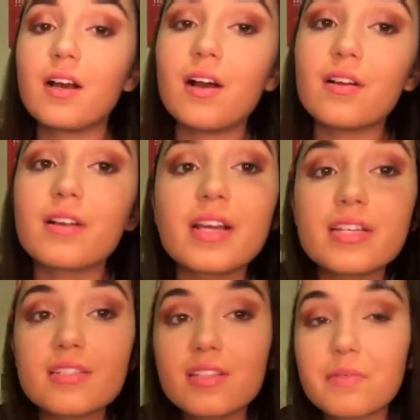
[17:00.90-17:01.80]

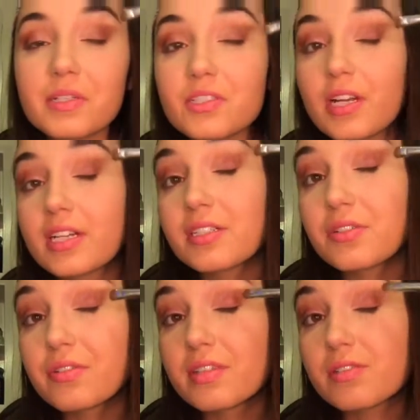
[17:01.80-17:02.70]
Alright, so let me try to
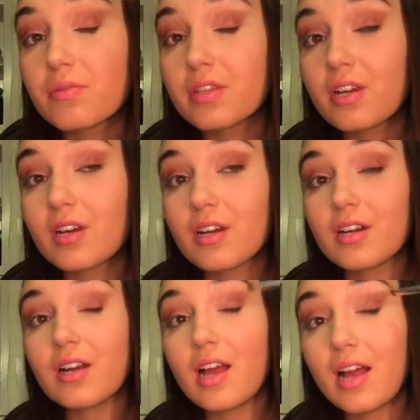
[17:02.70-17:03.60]
do this with
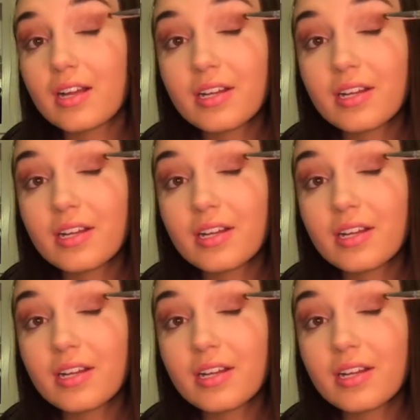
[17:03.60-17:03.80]
her on